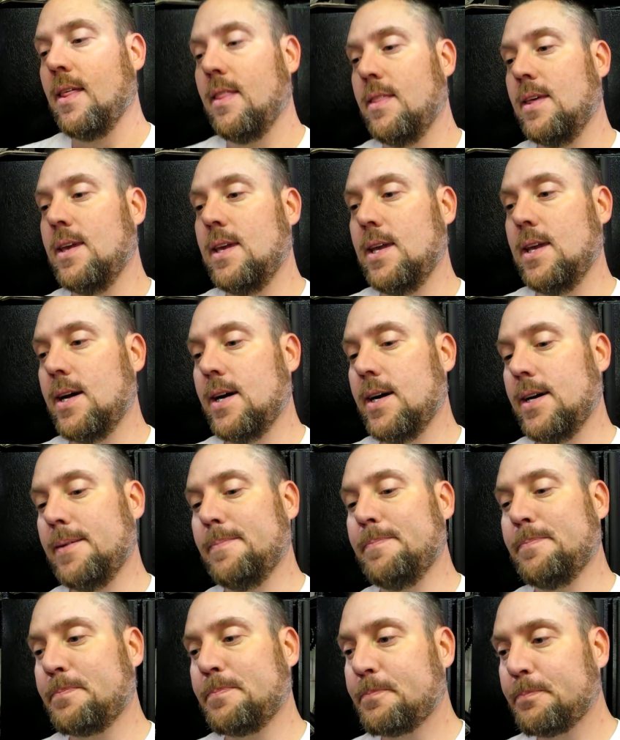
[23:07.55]
the
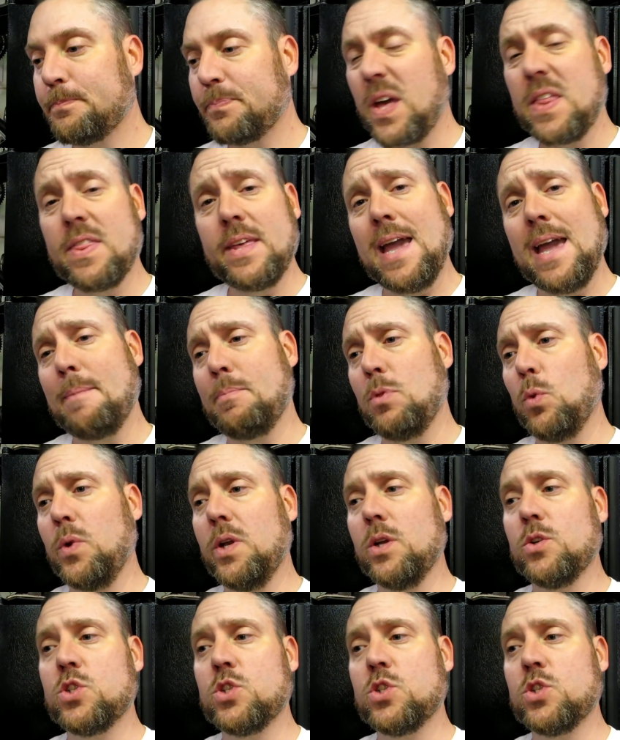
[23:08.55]
gap in the window.